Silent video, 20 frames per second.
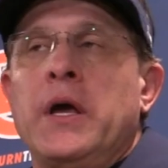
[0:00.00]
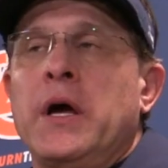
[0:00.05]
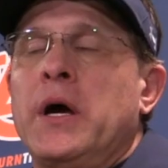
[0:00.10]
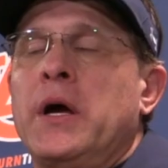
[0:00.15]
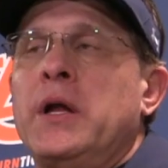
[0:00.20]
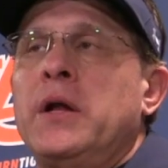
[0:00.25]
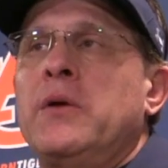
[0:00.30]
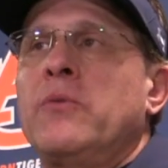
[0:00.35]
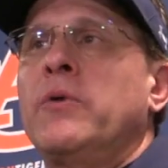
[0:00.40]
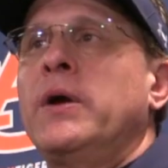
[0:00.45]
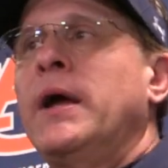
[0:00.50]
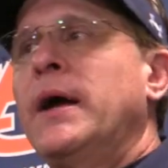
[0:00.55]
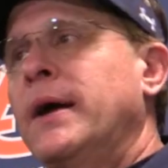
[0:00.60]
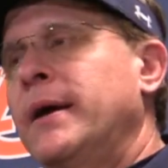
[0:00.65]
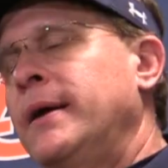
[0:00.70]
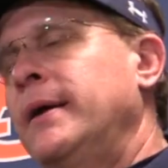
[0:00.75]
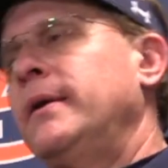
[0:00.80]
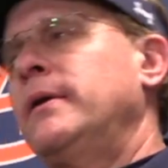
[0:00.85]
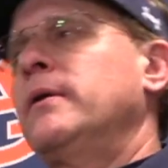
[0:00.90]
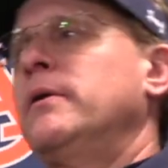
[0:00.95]
Yeah, and we
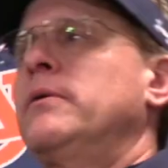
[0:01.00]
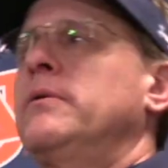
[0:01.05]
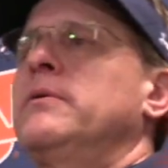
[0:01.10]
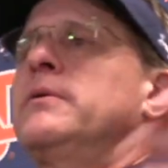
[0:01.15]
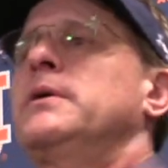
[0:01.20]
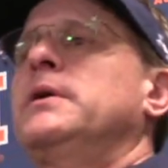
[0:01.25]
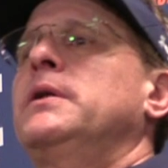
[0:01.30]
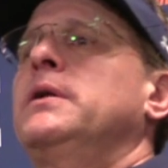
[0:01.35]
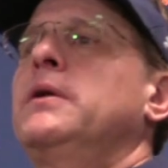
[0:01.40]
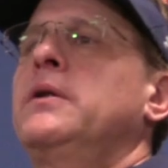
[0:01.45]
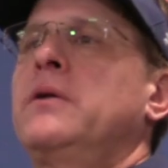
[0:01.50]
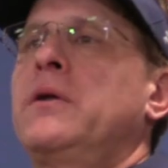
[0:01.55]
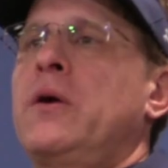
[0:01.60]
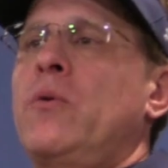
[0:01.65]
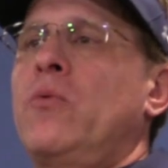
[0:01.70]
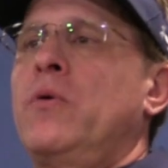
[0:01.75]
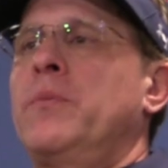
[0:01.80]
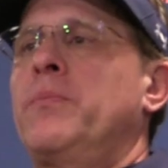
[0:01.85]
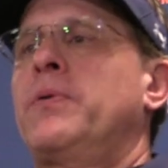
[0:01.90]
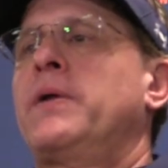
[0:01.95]
had, you know, and
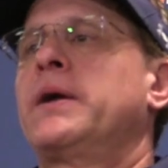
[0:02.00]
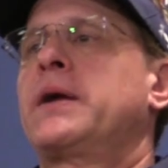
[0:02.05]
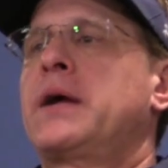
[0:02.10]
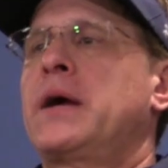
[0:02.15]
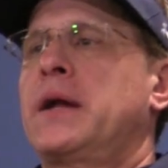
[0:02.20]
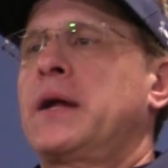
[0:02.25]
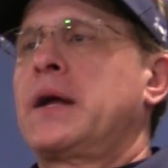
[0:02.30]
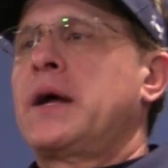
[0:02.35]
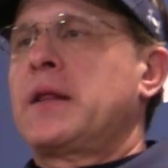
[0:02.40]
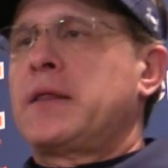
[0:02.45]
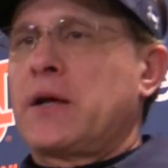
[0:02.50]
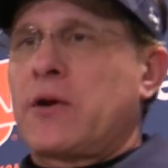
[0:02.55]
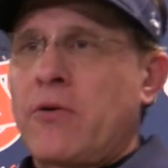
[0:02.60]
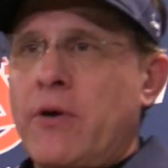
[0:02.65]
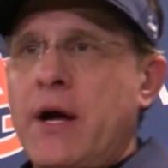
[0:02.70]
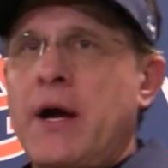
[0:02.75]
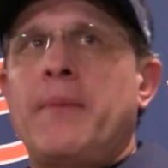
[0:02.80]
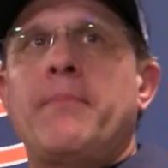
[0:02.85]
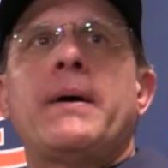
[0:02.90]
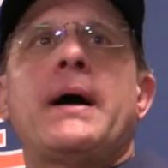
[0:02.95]
that one play kind of got the
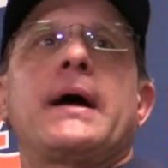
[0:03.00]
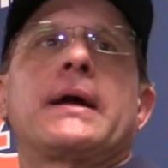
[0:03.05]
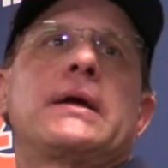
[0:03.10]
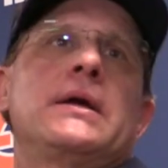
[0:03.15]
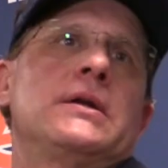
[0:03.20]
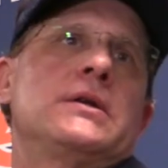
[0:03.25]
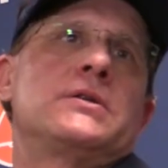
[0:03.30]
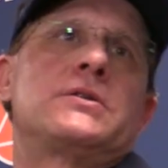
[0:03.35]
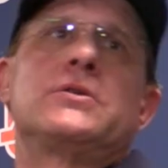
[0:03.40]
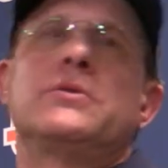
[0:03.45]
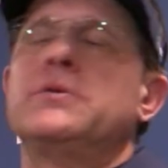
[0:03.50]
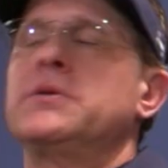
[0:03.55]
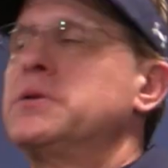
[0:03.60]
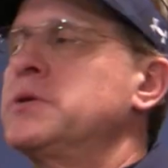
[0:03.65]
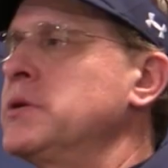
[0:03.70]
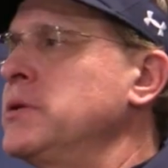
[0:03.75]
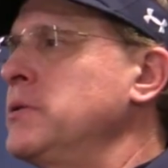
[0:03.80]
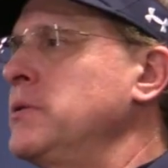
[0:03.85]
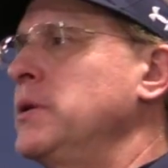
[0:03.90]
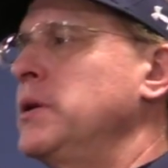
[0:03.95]
crowd back into it
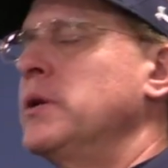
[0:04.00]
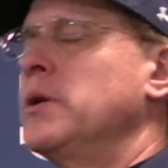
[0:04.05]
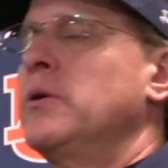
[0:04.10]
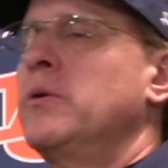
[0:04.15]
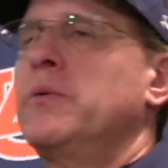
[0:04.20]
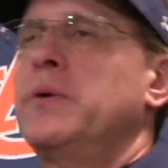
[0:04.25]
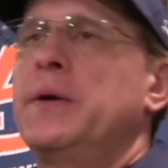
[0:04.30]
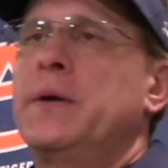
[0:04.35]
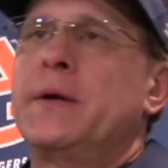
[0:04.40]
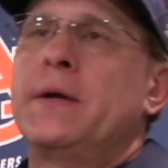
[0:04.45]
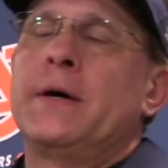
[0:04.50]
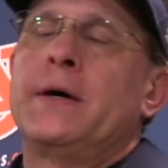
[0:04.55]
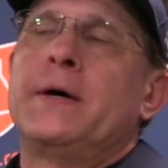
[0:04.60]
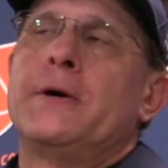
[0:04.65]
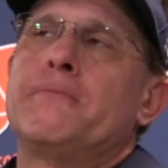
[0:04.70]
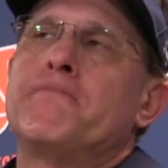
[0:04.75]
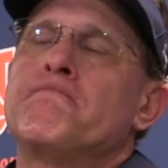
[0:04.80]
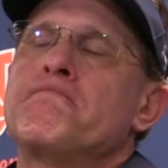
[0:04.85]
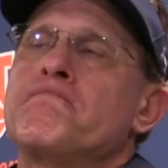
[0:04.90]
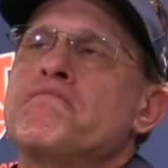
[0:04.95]
too, you know,
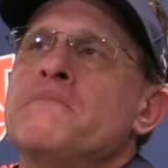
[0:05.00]
and.